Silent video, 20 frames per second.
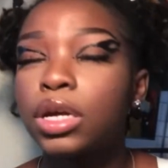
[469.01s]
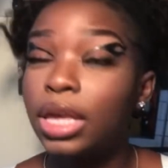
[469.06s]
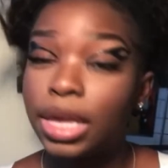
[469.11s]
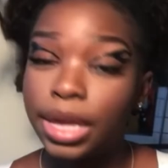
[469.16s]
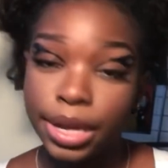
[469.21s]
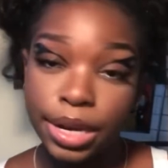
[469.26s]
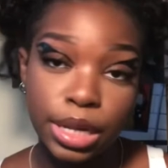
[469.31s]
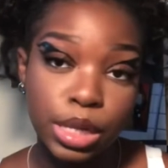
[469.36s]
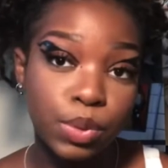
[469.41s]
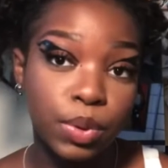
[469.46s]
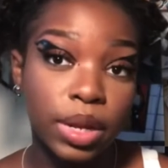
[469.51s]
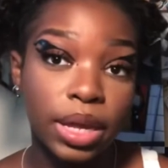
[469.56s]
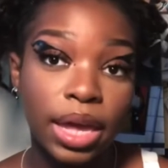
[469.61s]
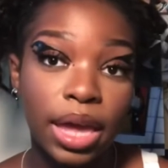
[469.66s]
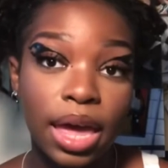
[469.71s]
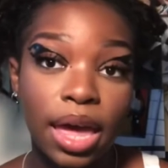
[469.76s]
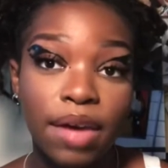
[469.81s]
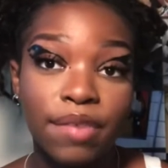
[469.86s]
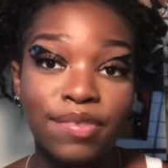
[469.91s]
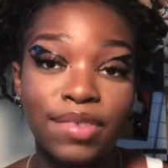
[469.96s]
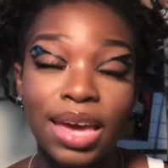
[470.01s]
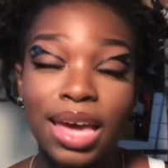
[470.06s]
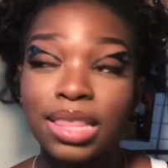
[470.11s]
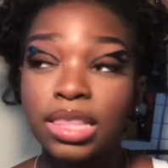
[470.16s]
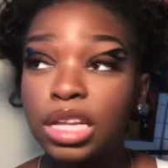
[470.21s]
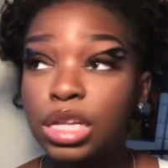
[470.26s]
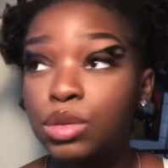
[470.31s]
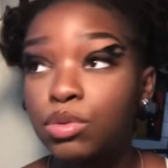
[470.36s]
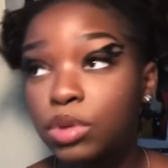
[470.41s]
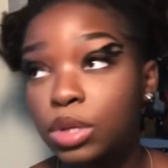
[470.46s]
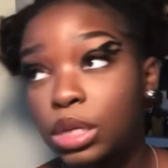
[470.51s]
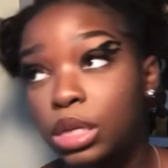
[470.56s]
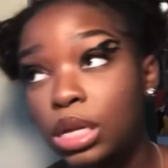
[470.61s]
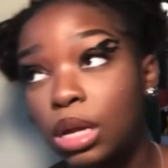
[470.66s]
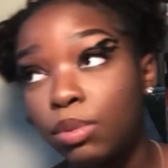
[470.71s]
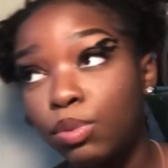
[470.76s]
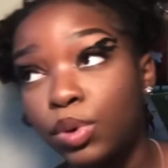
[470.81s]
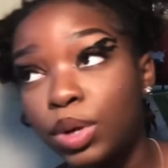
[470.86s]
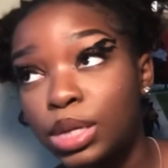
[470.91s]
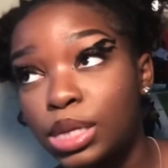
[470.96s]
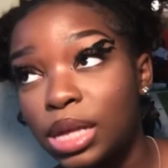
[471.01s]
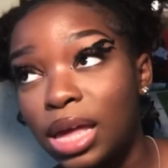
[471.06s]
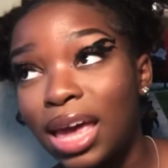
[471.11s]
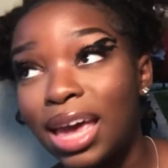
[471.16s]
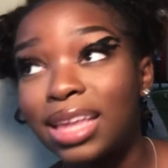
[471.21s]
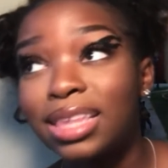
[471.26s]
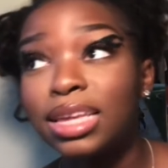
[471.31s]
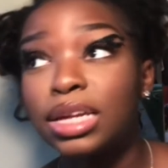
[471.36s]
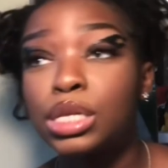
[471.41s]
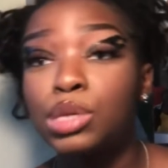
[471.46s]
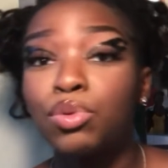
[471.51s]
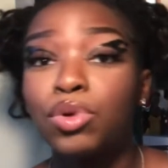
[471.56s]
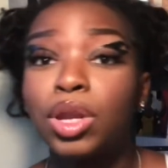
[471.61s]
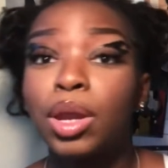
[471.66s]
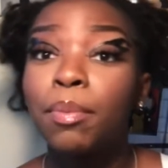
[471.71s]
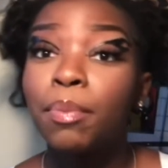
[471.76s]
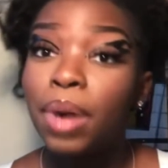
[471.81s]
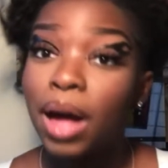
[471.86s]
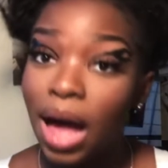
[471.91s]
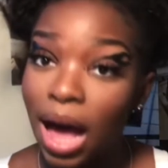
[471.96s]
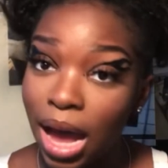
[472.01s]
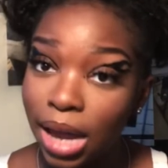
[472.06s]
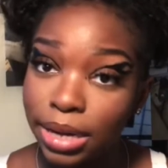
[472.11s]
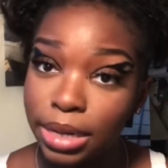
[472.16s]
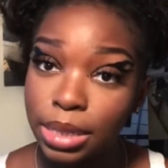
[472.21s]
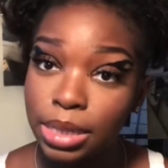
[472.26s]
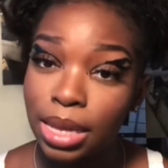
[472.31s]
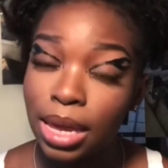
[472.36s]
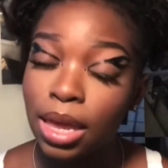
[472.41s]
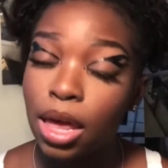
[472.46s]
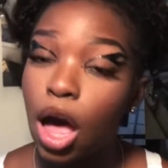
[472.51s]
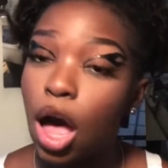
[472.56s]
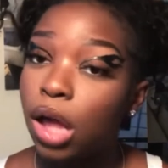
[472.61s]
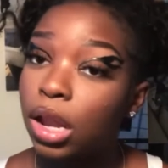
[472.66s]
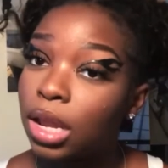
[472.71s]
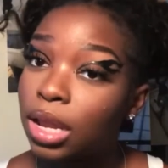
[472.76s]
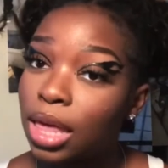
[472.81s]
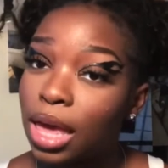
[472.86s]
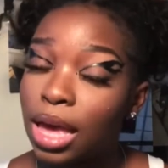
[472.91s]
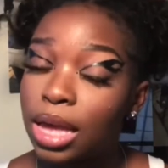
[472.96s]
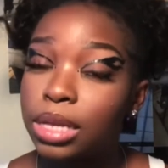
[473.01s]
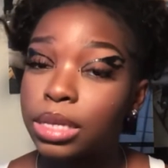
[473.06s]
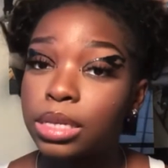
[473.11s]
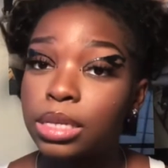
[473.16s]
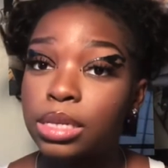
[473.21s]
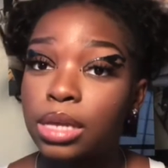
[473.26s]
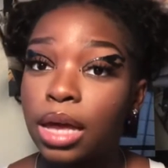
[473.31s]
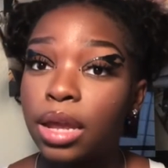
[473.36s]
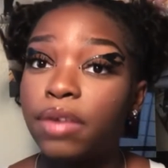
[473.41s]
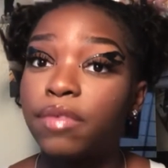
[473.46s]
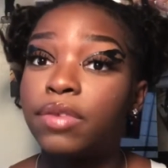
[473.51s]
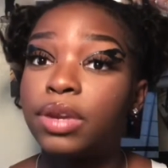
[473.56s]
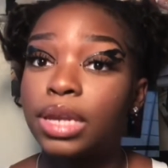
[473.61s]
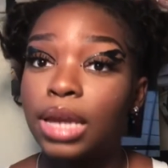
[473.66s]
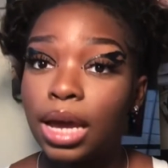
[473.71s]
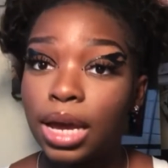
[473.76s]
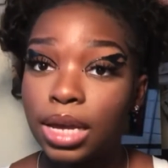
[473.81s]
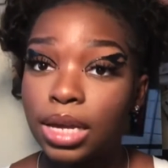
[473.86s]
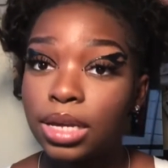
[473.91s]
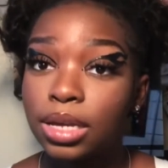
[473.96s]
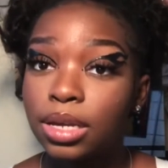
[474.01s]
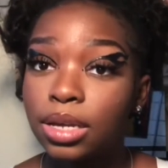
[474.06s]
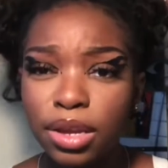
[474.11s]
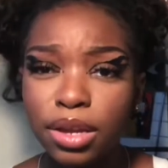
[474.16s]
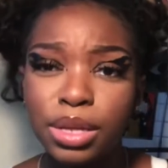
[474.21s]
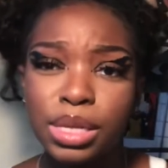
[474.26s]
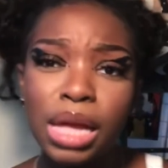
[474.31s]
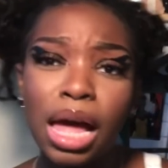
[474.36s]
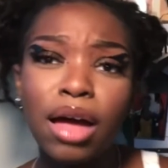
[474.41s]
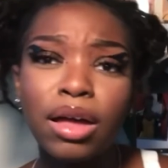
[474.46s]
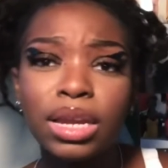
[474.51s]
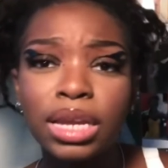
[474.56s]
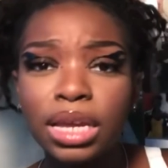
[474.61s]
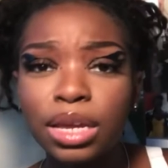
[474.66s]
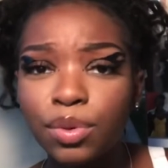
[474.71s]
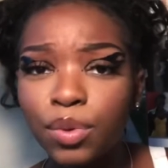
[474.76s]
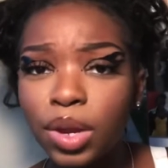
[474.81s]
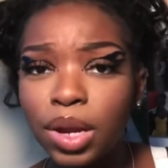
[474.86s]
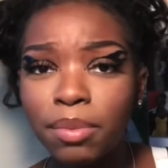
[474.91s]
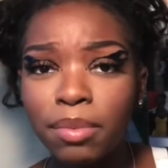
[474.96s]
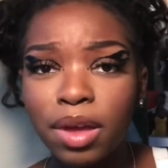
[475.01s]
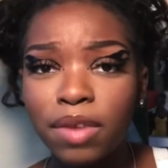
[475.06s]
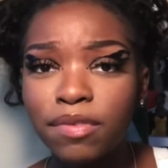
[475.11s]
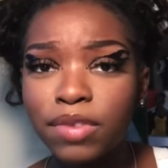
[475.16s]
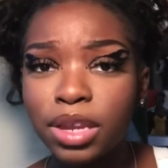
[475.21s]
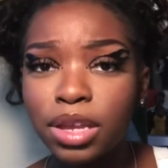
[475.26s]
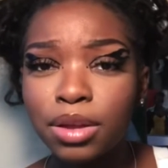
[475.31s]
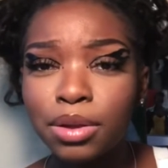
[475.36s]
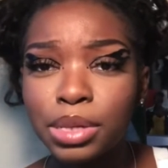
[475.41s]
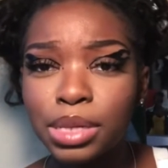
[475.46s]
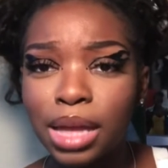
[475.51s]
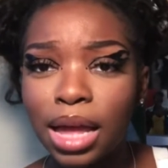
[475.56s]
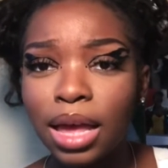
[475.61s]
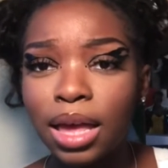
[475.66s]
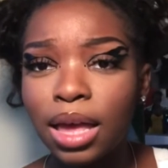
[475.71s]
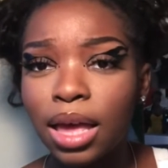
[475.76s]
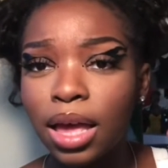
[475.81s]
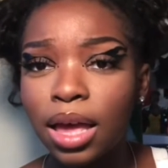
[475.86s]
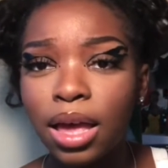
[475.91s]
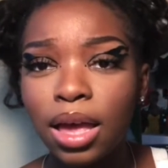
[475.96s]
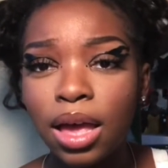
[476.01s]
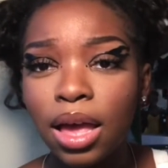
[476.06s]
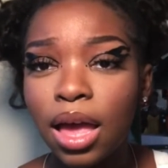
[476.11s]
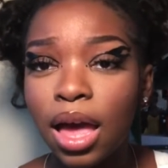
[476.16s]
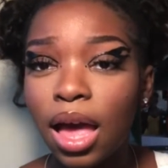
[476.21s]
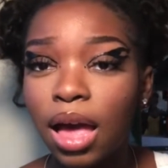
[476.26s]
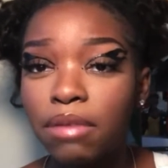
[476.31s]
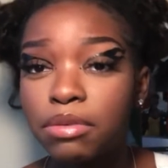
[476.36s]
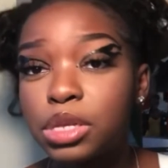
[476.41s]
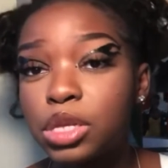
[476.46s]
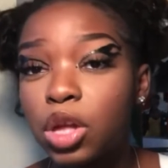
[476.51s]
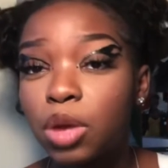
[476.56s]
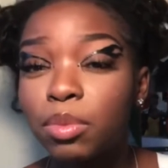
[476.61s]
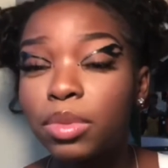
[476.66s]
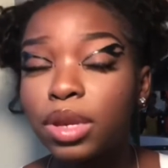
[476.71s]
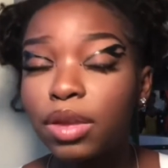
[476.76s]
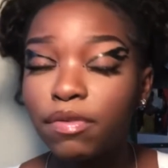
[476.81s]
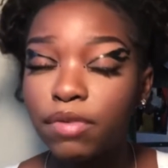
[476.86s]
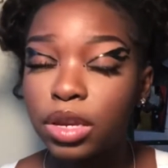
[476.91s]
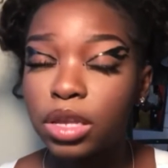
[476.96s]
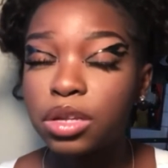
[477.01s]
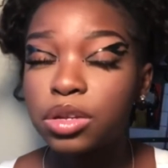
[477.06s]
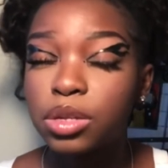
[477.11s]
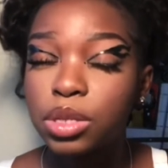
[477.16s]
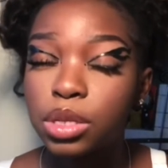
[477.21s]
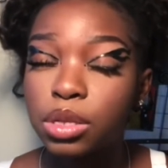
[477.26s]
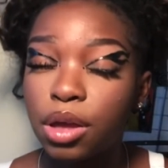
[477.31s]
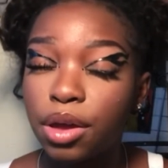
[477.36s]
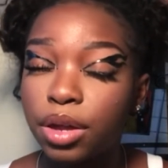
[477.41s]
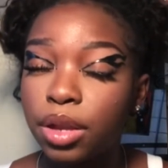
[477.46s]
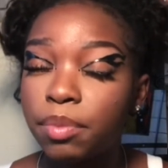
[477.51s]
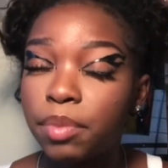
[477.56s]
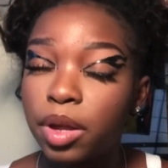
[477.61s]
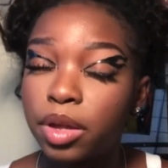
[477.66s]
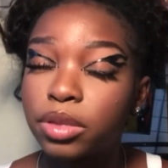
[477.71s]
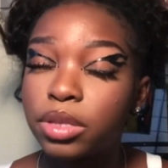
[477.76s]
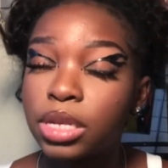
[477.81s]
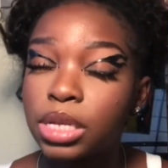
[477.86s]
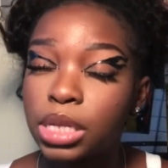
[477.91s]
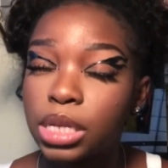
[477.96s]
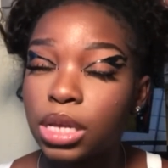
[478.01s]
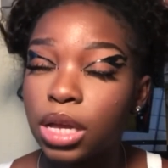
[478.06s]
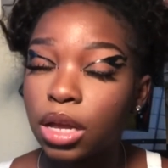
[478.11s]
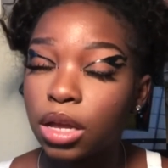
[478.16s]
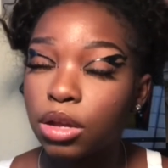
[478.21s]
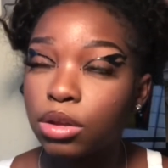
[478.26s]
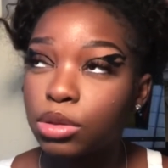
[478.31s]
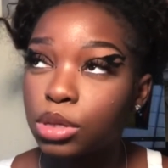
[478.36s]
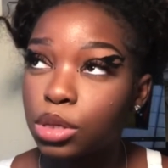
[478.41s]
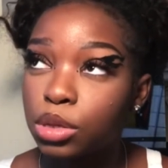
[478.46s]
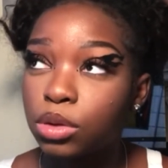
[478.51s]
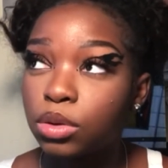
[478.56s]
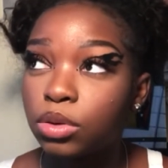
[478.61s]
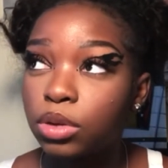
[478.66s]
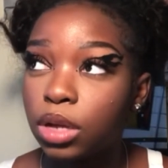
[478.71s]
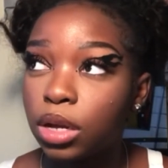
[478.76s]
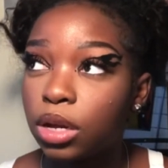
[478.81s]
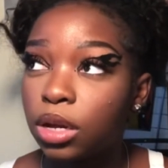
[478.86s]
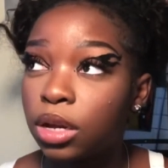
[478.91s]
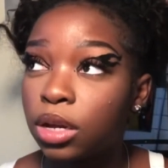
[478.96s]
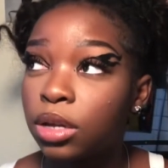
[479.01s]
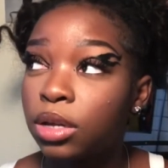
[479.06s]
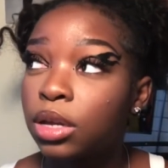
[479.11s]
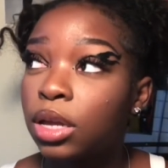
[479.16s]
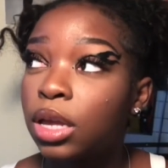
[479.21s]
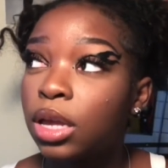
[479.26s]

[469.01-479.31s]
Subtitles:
And yeah, that's where the cafe at, and that's where Subway's at, and that's where the pod is at. All of that is inside of Night. Videos, I'll link one of my videos. Like, I have so many videos talking about this dang on school, y'all.